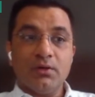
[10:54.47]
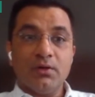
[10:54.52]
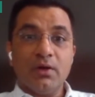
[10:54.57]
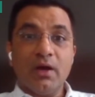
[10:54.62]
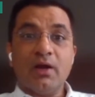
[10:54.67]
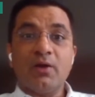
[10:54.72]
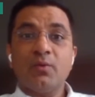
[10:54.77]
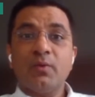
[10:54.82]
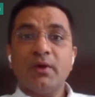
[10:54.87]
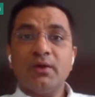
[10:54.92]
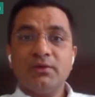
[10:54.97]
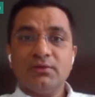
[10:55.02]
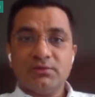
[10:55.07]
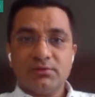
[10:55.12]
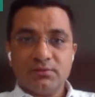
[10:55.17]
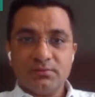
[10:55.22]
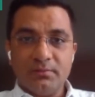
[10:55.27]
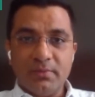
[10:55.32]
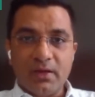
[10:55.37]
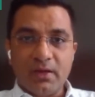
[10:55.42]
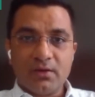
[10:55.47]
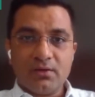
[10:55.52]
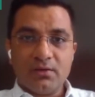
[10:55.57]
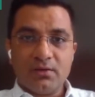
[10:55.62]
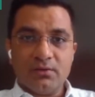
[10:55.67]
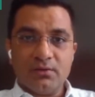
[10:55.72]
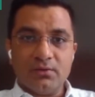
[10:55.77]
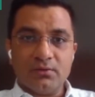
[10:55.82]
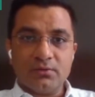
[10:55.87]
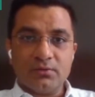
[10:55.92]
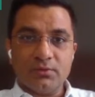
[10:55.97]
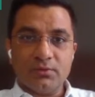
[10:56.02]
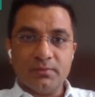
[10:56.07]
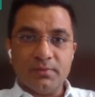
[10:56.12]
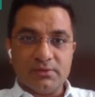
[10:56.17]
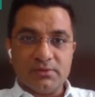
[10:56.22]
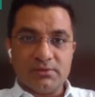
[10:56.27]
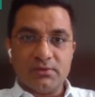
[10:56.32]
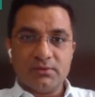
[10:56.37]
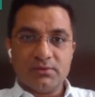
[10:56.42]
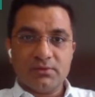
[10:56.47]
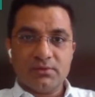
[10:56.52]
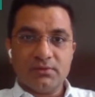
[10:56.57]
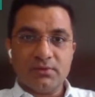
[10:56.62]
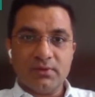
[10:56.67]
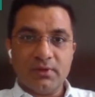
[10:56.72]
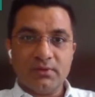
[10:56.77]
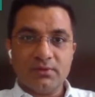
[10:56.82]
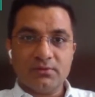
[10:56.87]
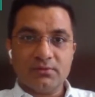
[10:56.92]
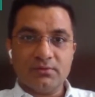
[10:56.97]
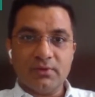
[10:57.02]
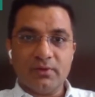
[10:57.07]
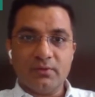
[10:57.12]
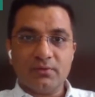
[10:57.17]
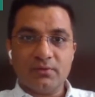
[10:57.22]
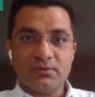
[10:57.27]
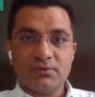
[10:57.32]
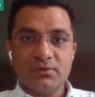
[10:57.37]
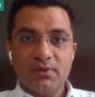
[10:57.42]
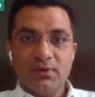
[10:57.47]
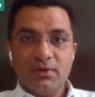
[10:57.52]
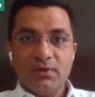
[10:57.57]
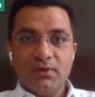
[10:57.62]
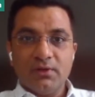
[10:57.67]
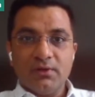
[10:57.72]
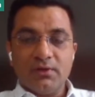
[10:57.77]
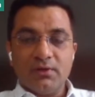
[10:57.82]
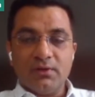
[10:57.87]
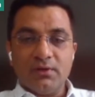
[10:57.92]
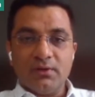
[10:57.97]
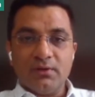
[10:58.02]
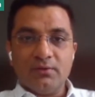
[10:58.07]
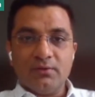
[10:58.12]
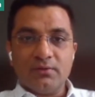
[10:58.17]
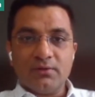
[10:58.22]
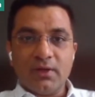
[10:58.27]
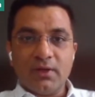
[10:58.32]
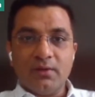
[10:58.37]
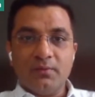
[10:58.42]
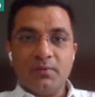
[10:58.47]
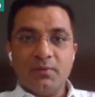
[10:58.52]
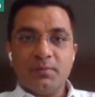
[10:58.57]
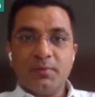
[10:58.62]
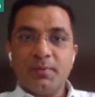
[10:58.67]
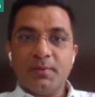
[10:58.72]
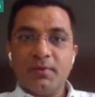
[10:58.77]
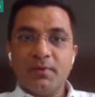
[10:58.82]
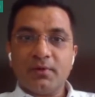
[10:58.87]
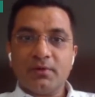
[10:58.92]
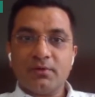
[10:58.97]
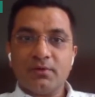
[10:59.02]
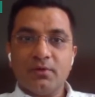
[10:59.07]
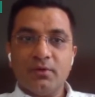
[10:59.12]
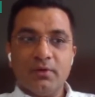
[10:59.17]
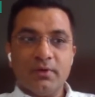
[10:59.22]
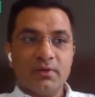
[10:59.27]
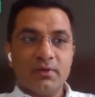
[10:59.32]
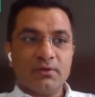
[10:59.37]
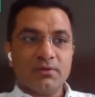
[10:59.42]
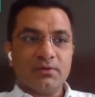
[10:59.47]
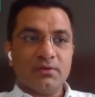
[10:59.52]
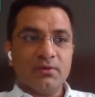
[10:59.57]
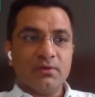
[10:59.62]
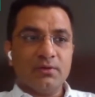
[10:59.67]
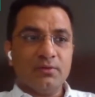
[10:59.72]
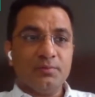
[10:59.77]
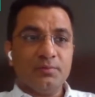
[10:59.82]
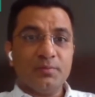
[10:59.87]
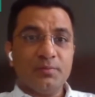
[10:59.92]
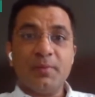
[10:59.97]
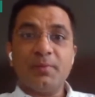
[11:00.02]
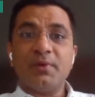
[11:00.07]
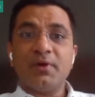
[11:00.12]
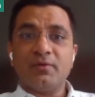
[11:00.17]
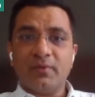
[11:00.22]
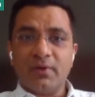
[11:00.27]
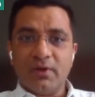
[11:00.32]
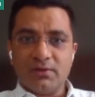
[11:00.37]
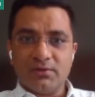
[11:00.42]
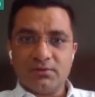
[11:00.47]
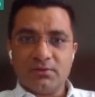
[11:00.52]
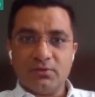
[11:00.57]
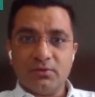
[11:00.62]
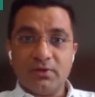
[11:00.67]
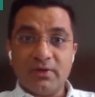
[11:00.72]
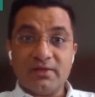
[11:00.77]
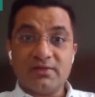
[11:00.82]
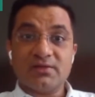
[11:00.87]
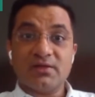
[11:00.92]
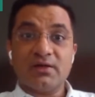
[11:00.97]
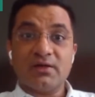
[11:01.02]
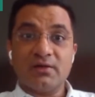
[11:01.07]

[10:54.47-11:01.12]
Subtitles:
advise back to the business, right? So there was time when people are calling people advisor or HR